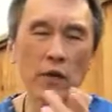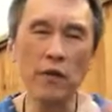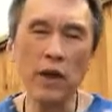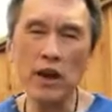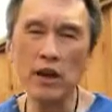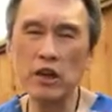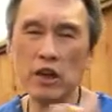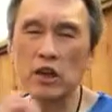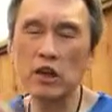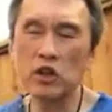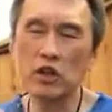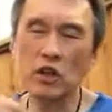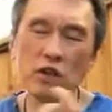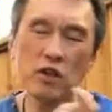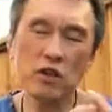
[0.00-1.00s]

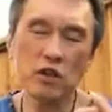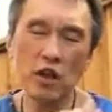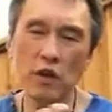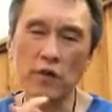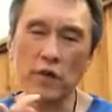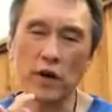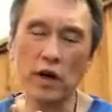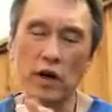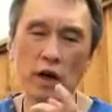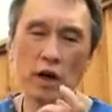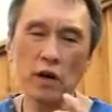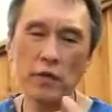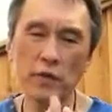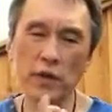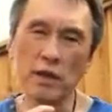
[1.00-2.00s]
variations of uh,
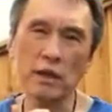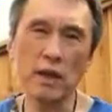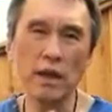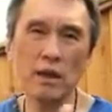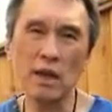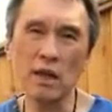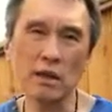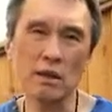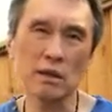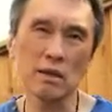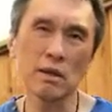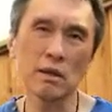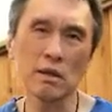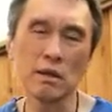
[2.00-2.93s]
of their techniques,